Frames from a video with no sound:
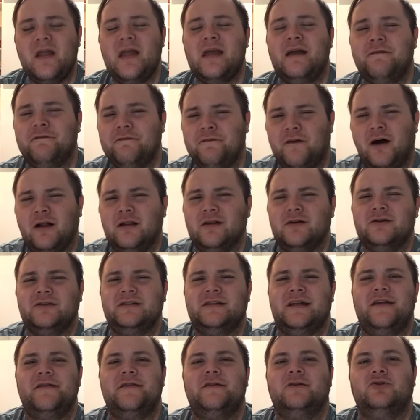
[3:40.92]
It follows
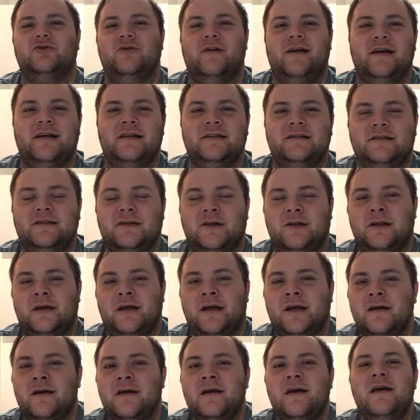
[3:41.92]
Nathan Drake and
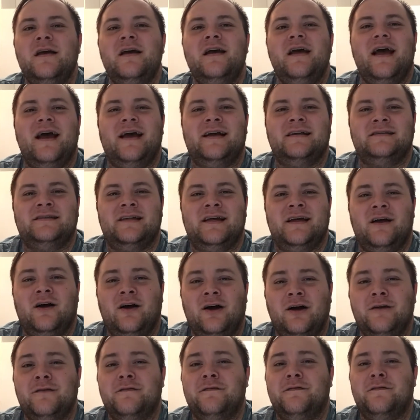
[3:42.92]
Sully as they
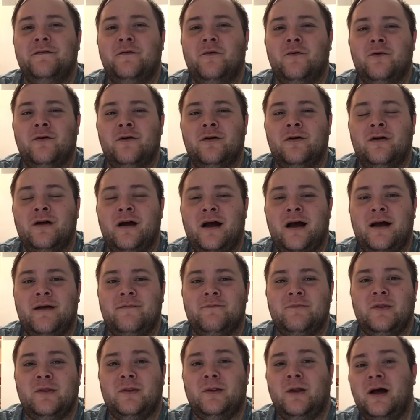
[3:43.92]
hunt for
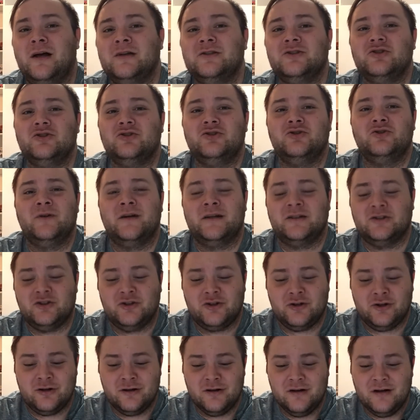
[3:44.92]
lost
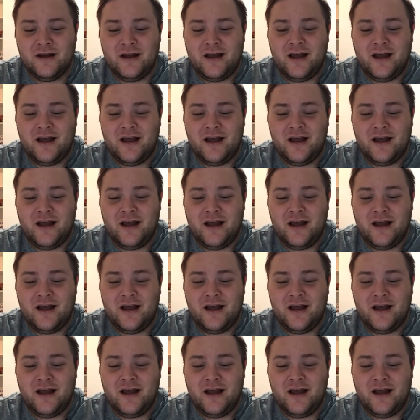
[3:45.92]
treasure